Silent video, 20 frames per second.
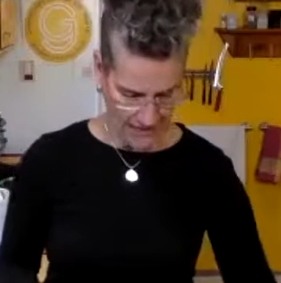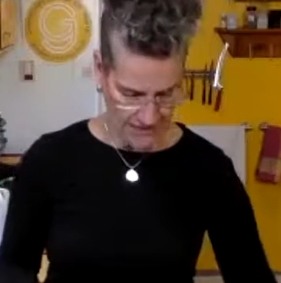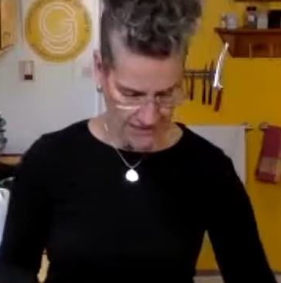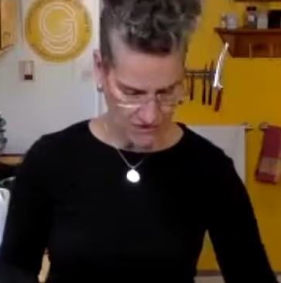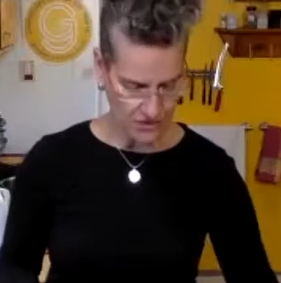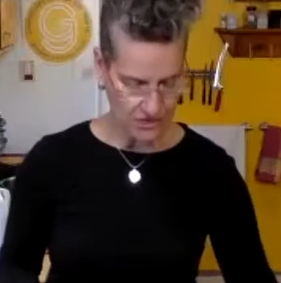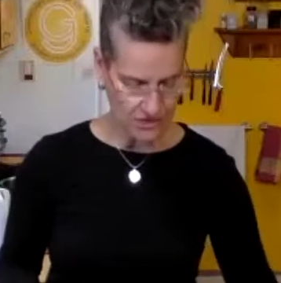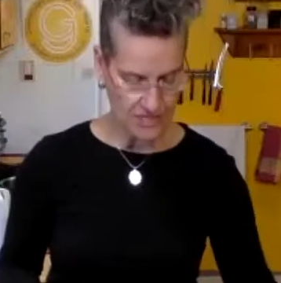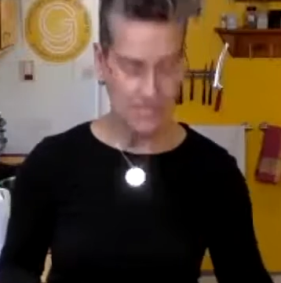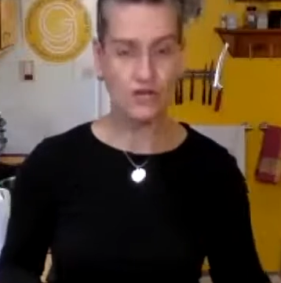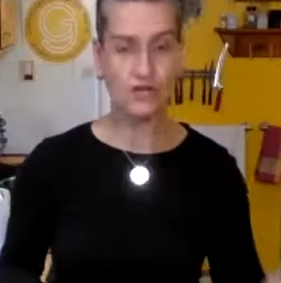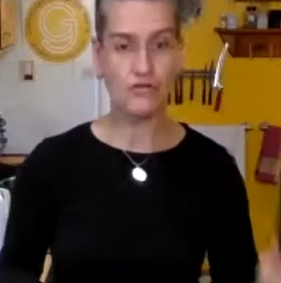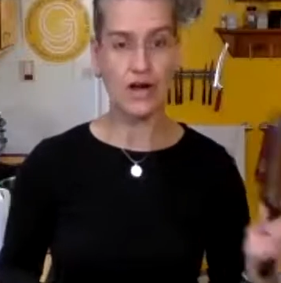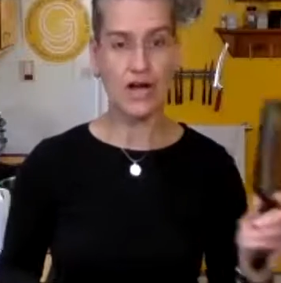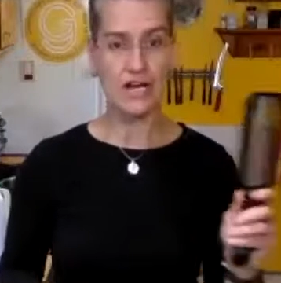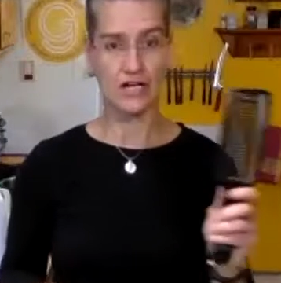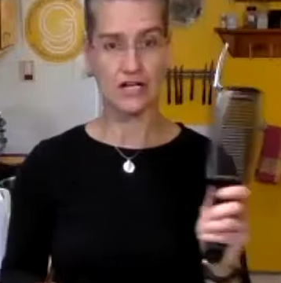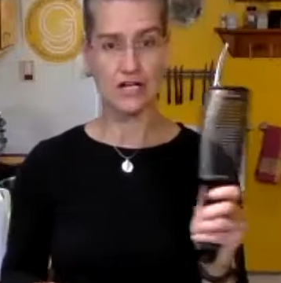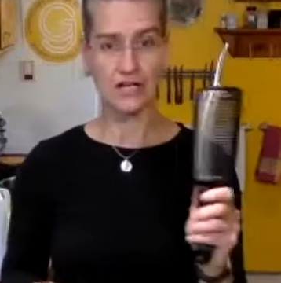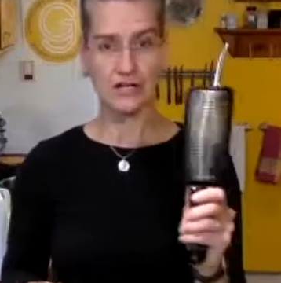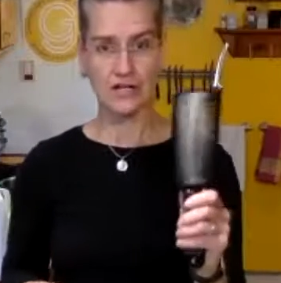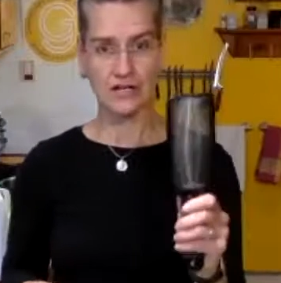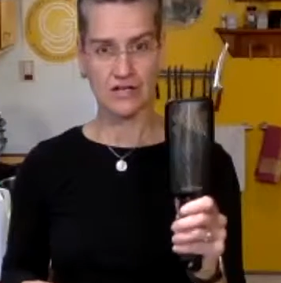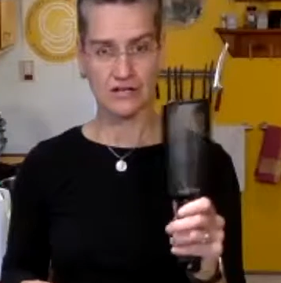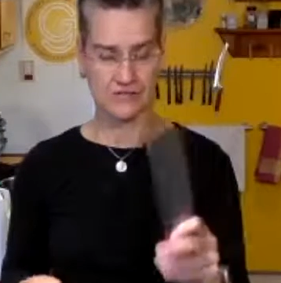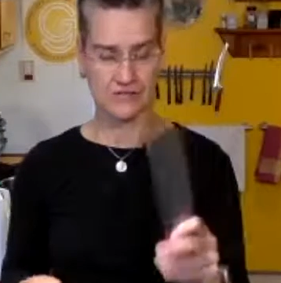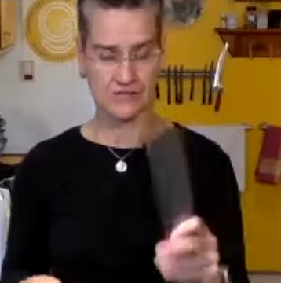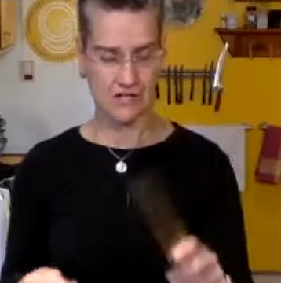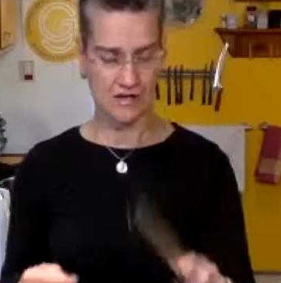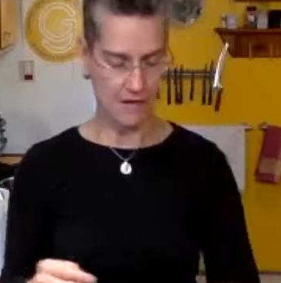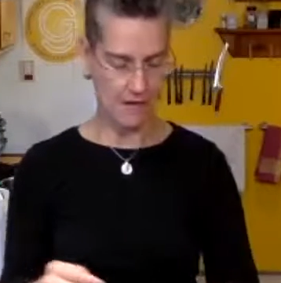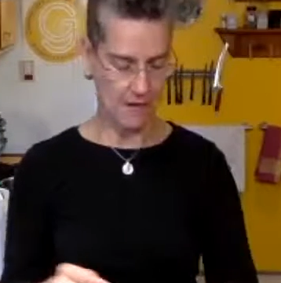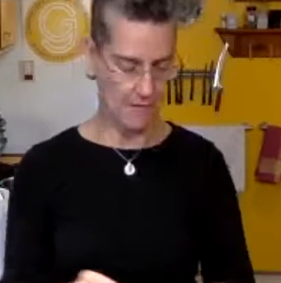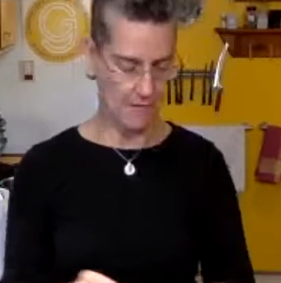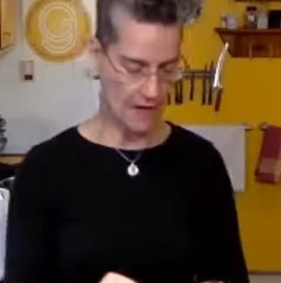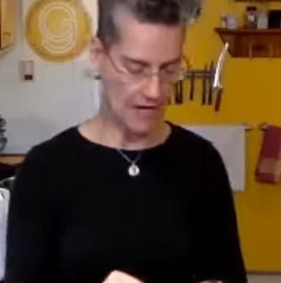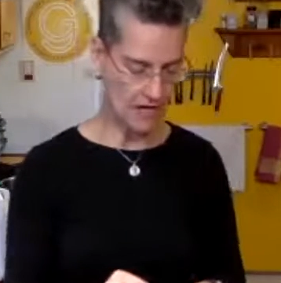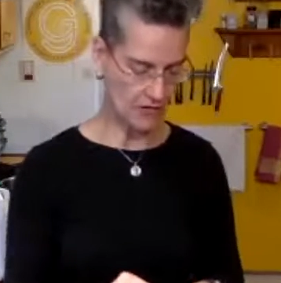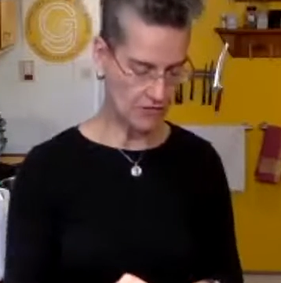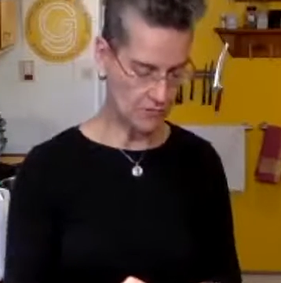you need a grater. Use a, a
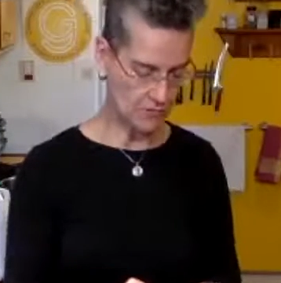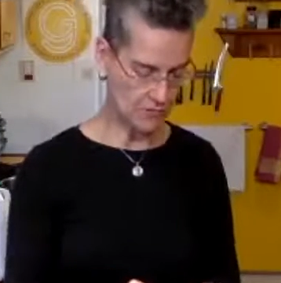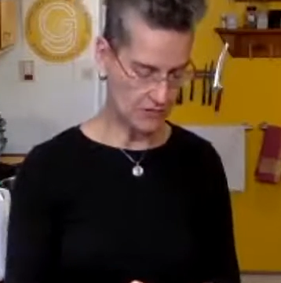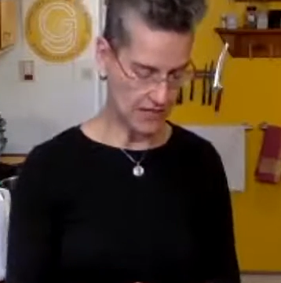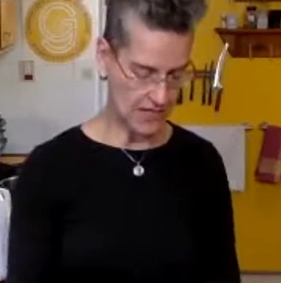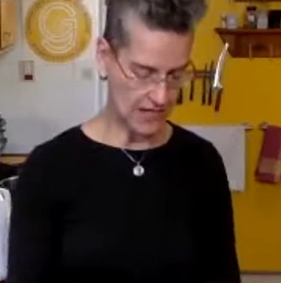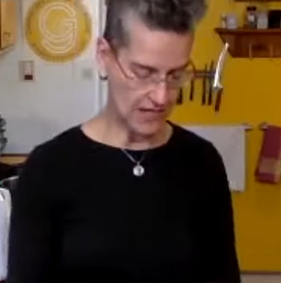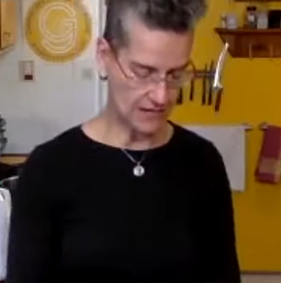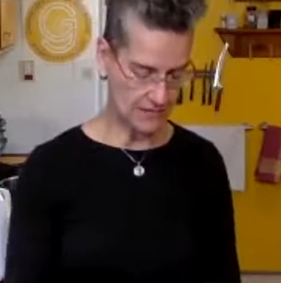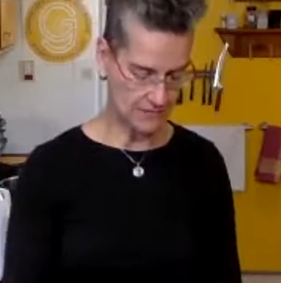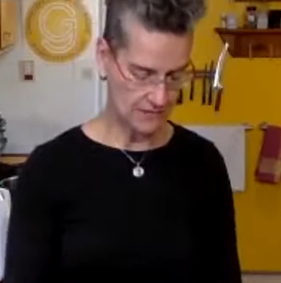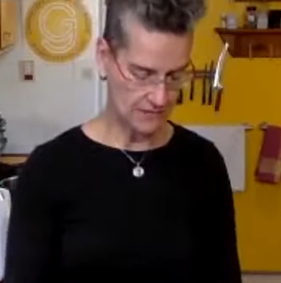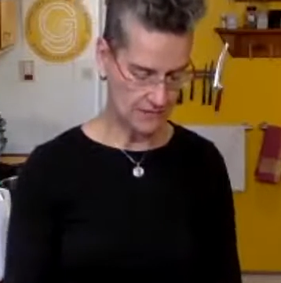microplane.